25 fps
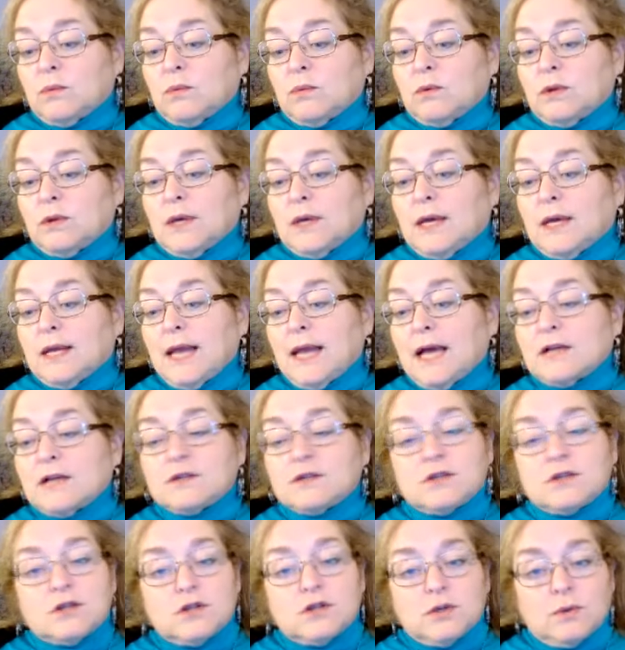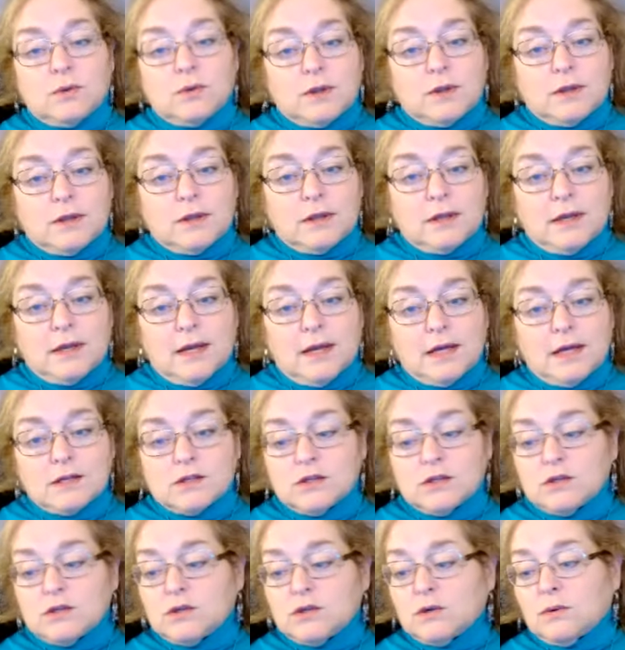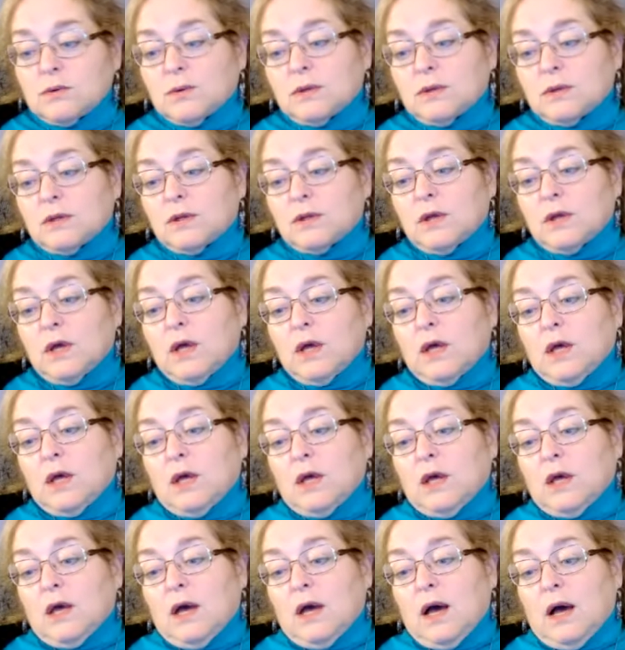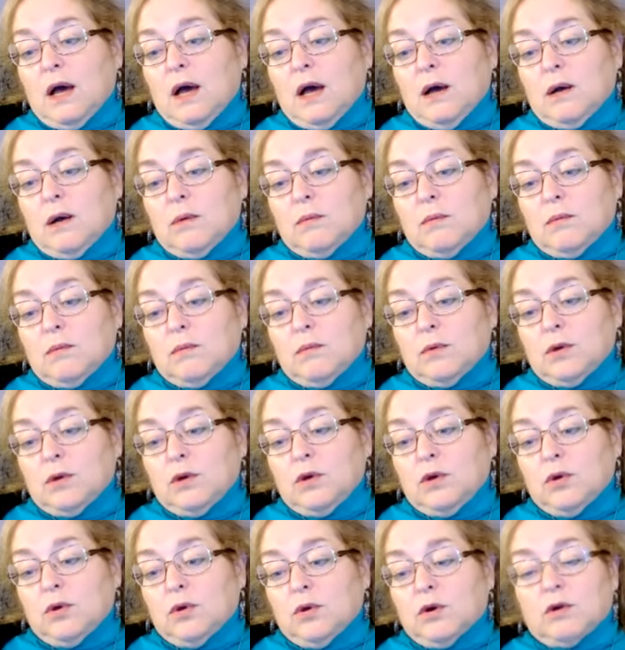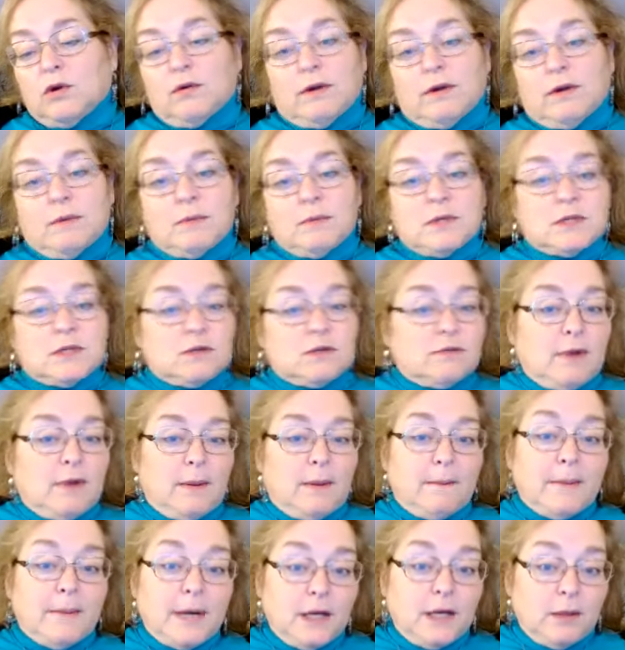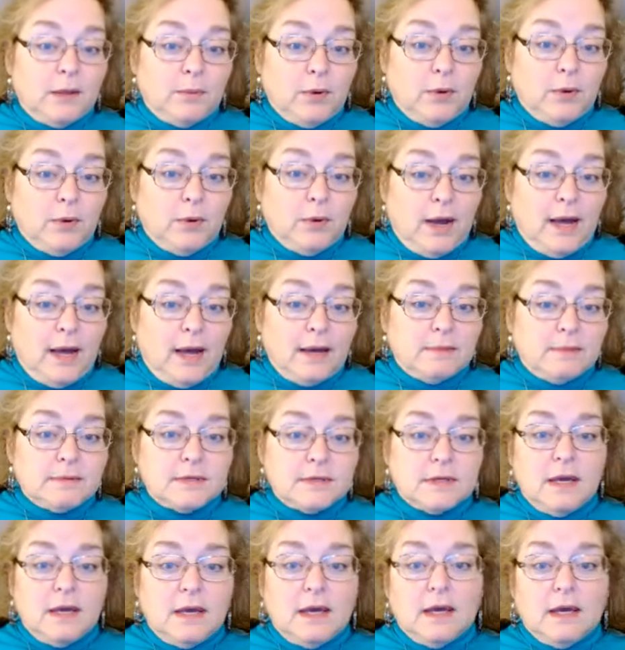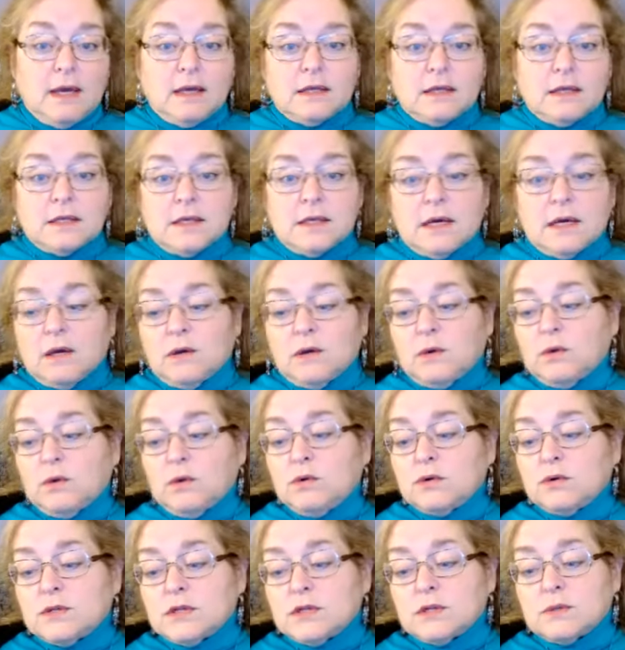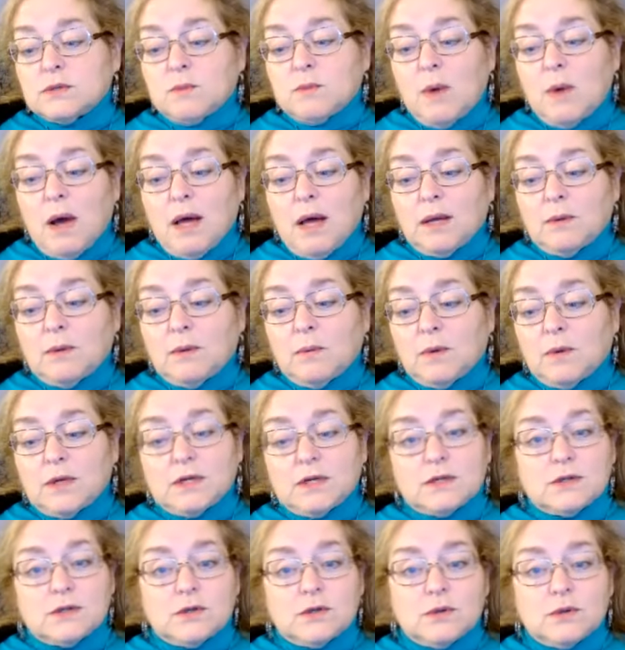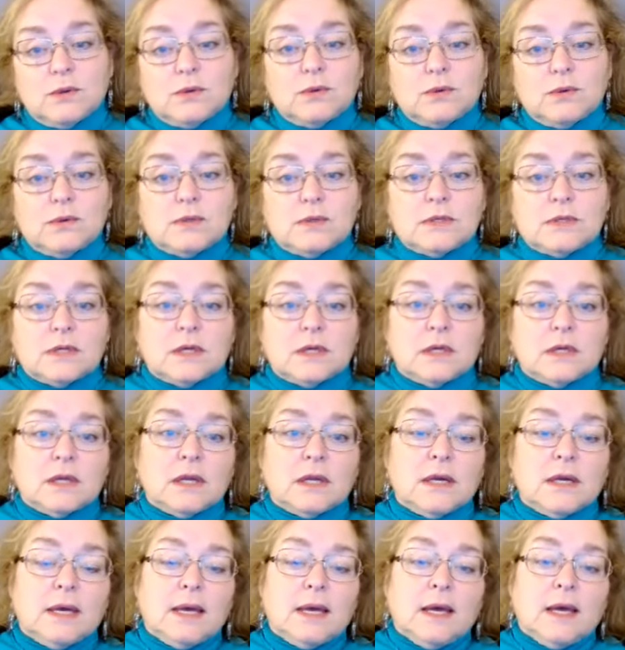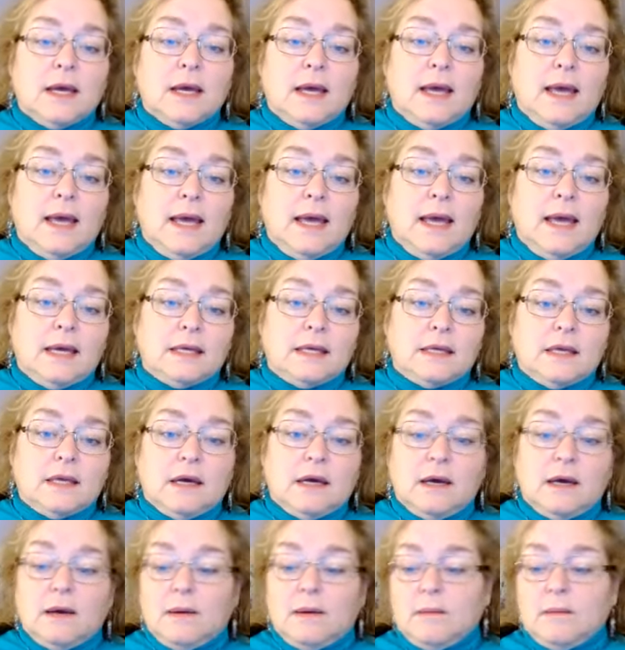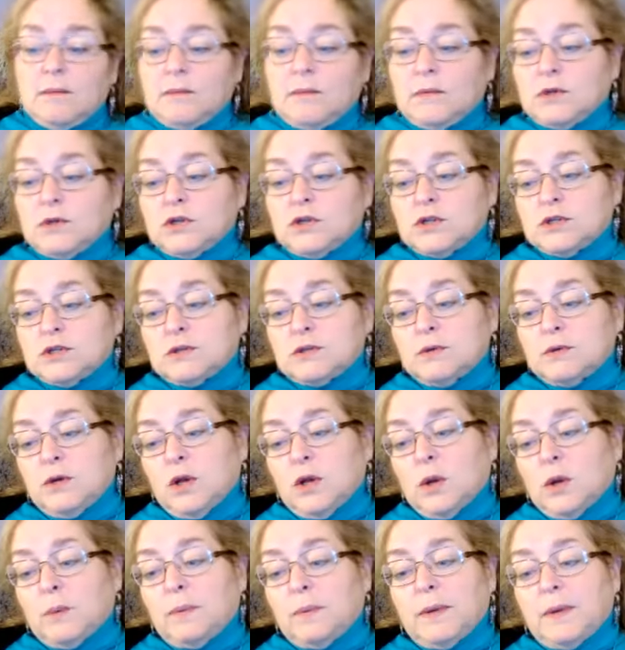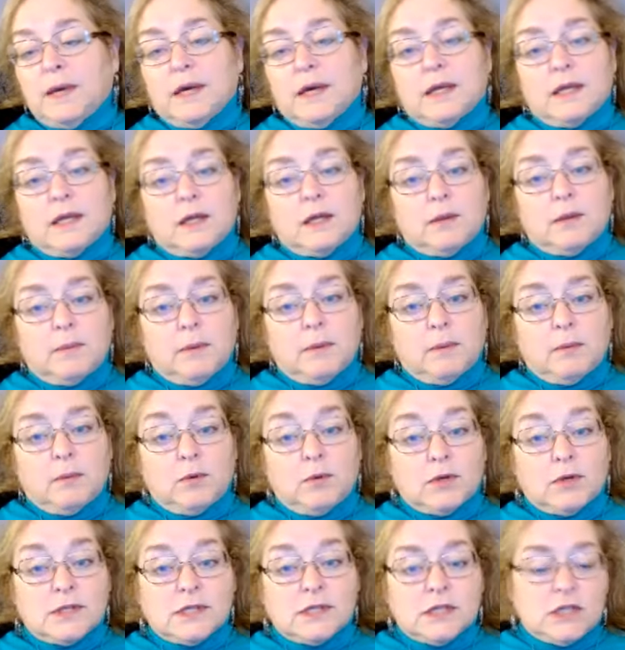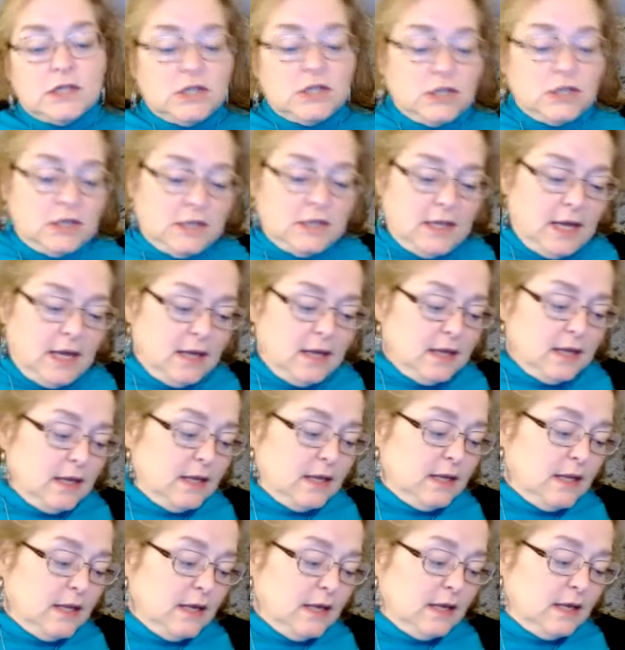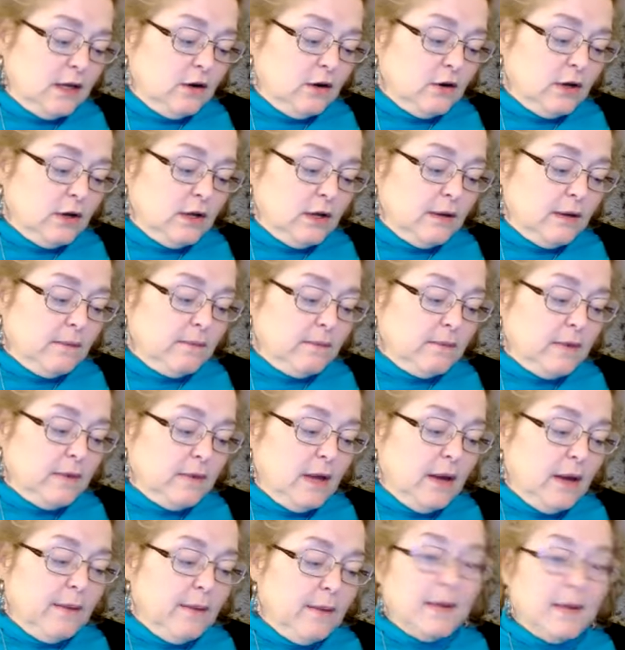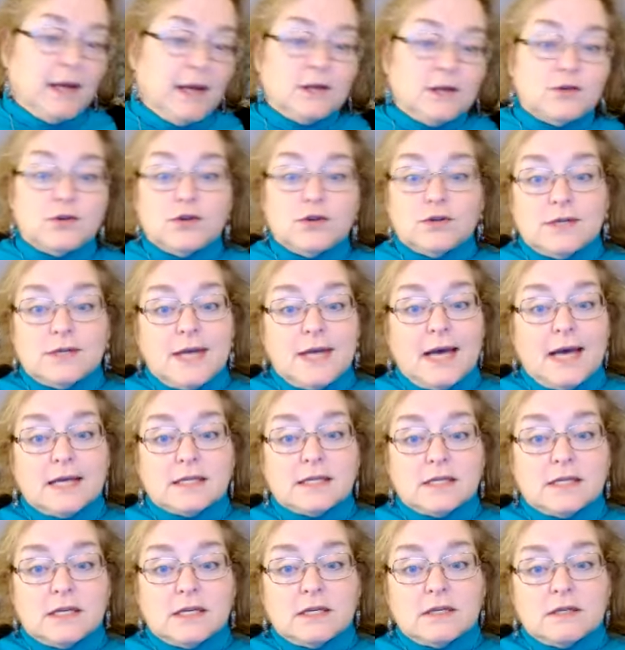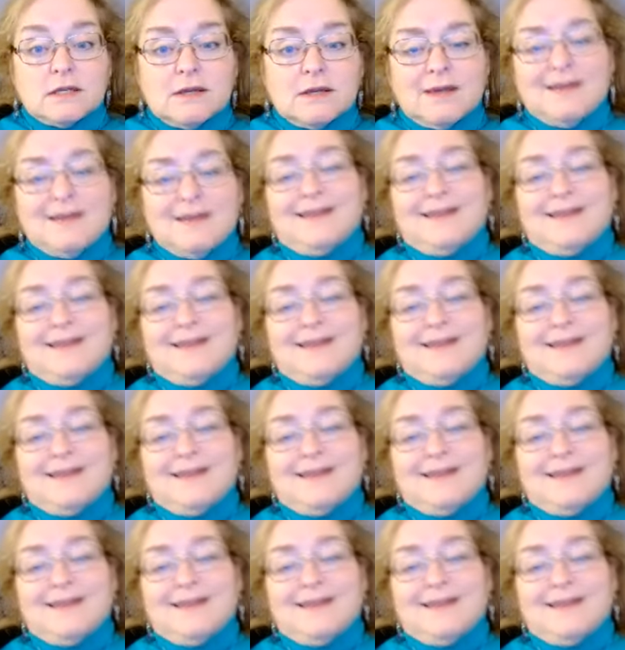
it has to do with your agreements around money, perhaps, and whose is what and what is whose, and just, being a little bit more diligent in that area, and do your taxes.